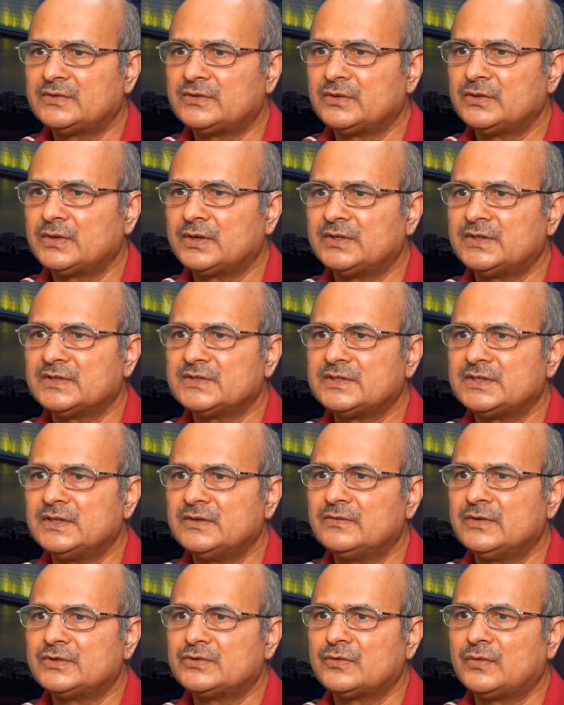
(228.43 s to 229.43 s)
So you can just
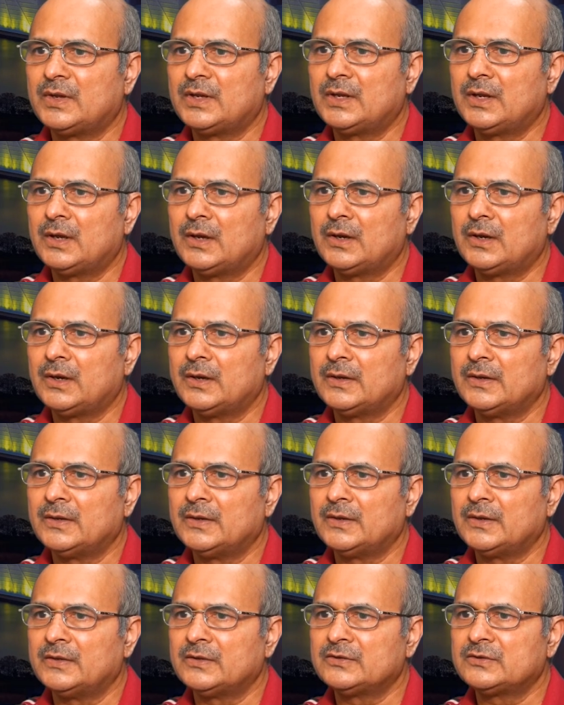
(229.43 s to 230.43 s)
see which one uh,
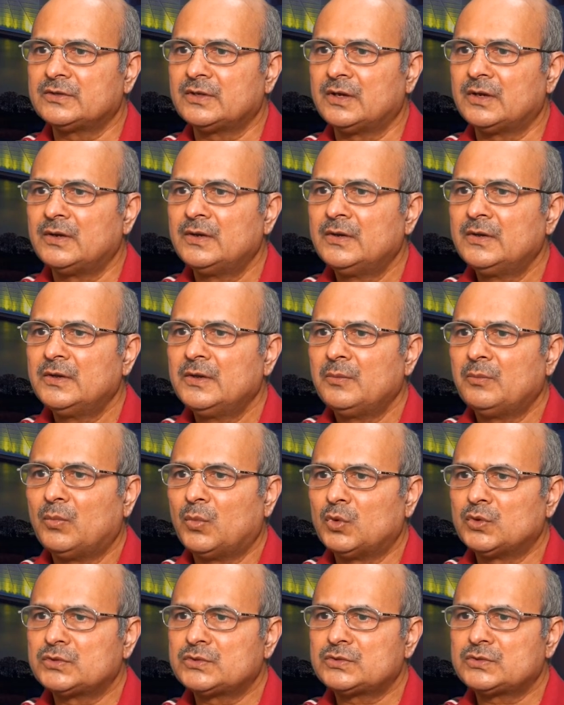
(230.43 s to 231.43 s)
is uh,
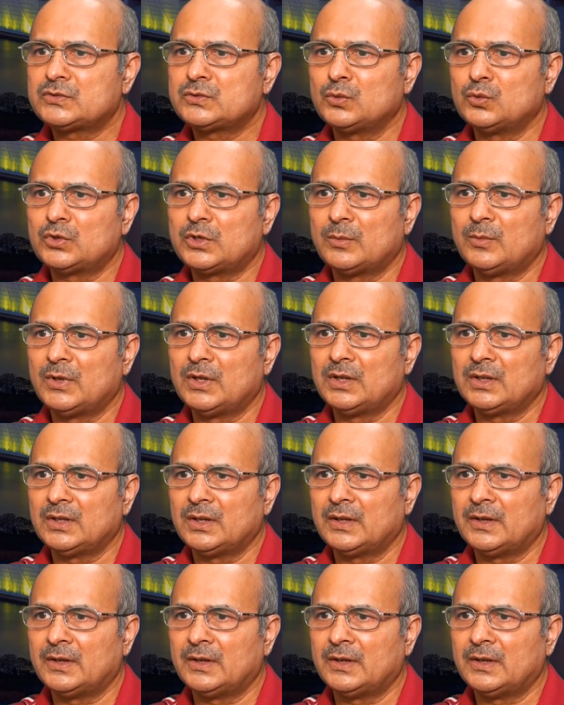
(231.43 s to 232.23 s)
most suitable,